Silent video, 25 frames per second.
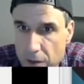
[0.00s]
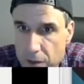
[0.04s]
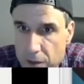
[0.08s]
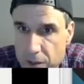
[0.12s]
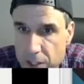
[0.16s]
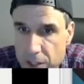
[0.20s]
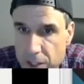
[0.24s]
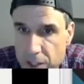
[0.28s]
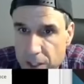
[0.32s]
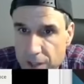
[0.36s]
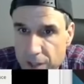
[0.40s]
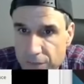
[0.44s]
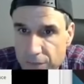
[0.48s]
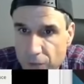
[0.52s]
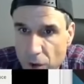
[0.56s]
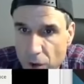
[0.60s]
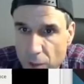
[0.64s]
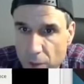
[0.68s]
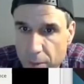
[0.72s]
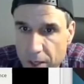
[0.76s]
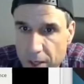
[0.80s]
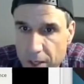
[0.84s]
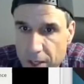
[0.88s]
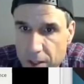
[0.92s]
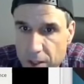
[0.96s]
Other
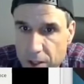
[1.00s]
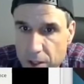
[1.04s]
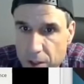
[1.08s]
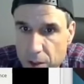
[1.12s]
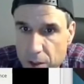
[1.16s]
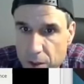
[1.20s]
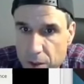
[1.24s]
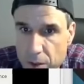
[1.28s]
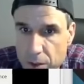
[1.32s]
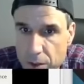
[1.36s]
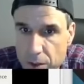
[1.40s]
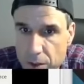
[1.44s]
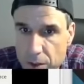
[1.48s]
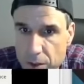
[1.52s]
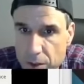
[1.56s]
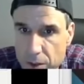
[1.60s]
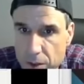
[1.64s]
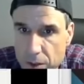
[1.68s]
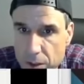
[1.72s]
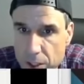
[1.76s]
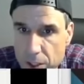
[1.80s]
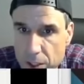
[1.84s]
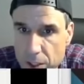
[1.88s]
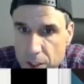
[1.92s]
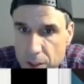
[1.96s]
64-bit 2
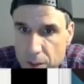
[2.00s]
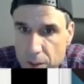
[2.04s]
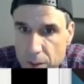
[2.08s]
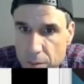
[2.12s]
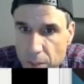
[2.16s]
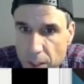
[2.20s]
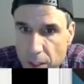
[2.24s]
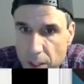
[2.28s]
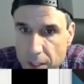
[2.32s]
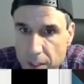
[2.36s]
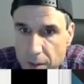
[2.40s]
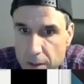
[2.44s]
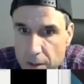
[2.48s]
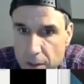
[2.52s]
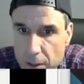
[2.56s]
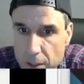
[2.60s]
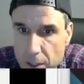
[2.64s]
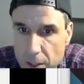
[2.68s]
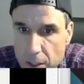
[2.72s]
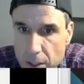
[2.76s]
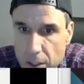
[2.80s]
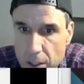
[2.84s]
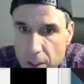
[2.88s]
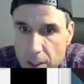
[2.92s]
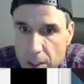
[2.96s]
split,
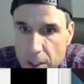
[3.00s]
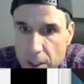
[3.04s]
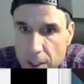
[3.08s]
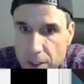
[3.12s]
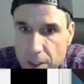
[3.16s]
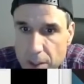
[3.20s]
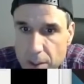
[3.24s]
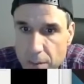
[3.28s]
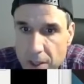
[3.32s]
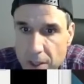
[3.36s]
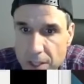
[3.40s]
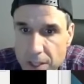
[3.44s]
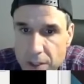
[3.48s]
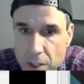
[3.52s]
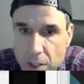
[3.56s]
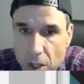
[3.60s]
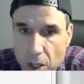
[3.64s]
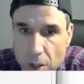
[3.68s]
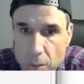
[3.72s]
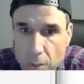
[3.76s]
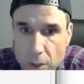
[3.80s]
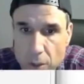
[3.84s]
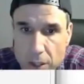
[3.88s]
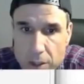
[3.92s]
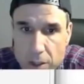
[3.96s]

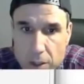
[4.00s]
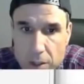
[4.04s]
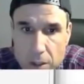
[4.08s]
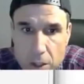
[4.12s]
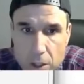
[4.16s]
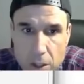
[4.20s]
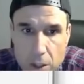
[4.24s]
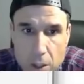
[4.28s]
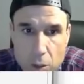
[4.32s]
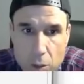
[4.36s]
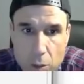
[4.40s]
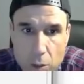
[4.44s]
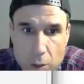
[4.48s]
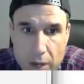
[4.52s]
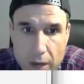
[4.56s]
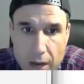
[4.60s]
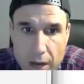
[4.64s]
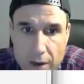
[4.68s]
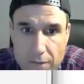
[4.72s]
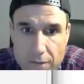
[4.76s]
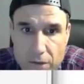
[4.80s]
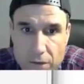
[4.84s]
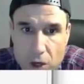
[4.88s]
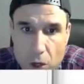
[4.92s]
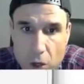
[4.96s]
customized hardware.
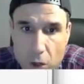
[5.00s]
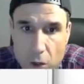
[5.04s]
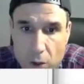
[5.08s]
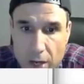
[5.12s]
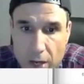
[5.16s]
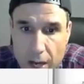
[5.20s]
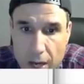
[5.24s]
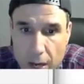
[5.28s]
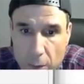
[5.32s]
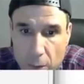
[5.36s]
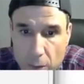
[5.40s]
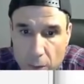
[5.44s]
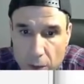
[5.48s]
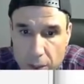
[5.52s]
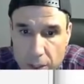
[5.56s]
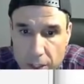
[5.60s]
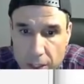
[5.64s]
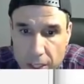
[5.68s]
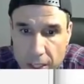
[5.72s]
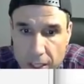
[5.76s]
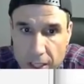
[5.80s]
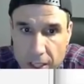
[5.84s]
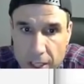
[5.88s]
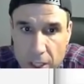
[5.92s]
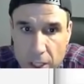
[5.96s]
We have no
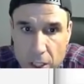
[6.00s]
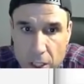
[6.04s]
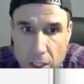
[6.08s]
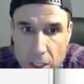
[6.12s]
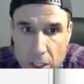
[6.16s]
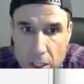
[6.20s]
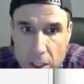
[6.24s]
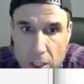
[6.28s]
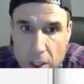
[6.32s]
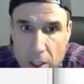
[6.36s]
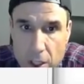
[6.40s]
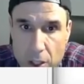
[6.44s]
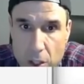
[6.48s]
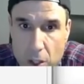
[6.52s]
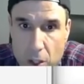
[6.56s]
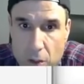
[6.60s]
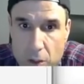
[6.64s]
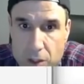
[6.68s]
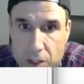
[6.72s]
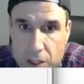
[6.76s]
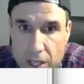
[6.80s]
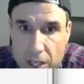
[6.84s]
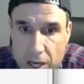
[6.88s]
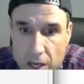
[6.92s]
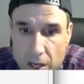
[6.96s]
networking,
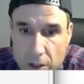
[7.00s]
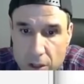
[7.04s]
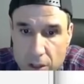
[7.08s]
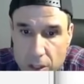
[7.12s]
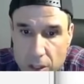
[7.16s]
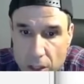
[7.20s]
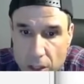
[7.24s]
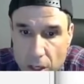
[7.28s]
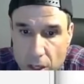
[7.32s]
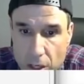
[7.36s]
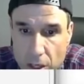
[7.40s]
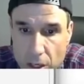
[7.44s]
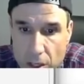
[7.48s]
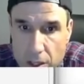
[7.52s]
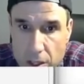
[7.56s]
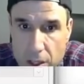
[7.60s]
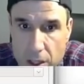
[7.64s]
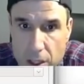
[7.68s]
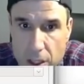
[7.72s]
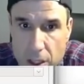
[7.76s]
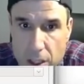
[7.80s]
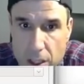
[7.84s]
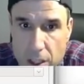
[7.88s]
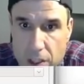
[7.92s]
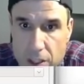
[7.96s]
no sound
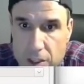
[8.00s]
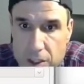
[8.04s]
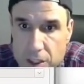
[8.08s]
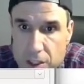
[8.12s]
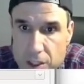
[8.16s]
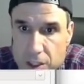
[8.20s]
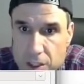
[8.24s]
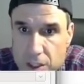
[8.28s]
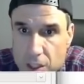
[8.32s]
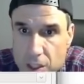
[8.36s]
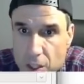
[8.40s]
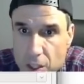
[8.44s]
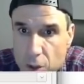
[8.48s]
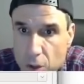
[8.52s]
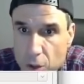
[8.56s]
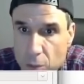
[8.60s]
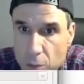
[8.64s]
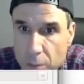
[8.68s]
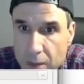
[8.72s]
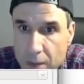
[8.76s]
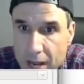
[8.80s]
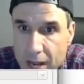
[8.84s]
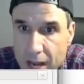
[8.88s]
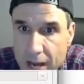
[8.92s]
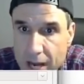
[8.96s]
card. It's
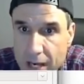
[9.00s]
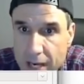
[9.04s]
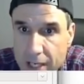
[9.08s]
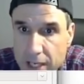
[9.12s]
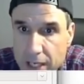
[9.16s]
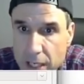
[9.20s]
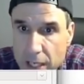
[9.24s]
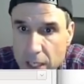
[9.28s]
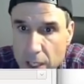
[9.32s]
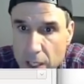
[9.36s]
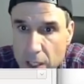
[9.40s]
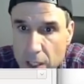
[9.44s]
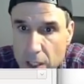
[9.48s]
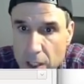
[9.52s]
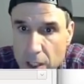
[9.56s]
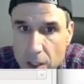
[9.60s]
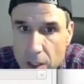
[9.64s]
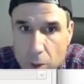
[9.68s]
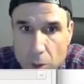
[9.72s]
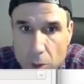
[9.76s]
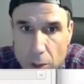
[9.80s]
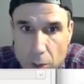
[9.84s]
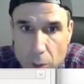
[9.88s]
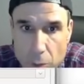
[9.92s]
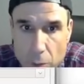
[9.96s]
2 meg.
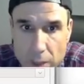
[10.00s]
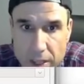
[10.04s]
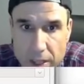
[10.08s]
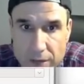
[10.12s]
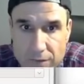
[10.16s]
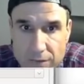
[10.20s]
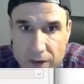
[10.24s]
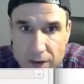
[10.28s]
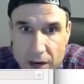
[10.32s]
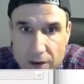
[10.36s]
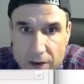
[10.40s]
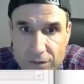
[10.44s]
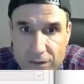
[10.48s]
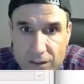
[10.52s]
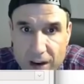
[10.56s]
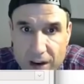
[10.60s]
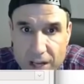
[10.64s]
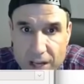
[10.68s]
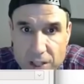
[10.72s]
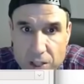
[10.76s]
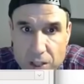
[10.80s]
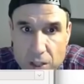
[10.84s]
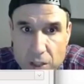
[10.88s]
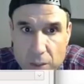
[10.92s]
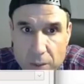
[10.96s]
We can
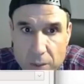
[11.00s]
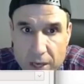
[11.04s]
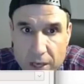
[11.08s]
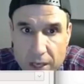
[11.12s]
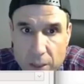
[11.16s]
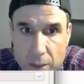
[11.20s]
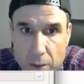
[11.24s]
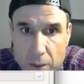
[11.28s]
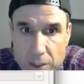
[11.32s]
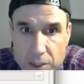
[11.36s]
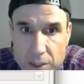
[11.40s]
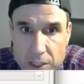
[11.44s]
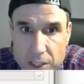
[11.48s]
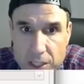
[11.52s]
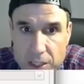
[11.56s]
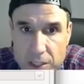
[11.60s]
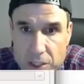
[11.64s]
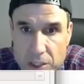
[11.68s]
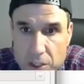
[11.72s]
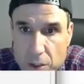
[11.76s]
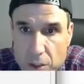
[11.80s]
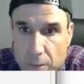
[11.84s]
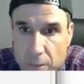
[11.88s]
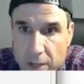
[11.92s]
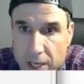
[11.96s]
verify it's 2 meg. You want to
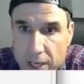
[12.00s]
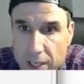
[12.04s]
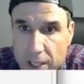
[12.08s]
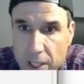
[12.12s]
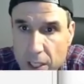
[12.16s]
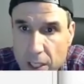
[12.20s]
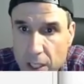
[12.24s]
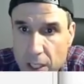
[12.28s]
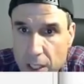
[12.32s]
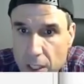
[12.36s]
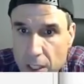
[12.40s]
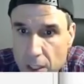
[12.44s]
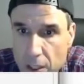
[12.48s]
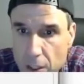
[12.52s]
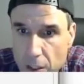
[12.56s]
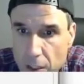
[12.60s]
see it's 2 meg?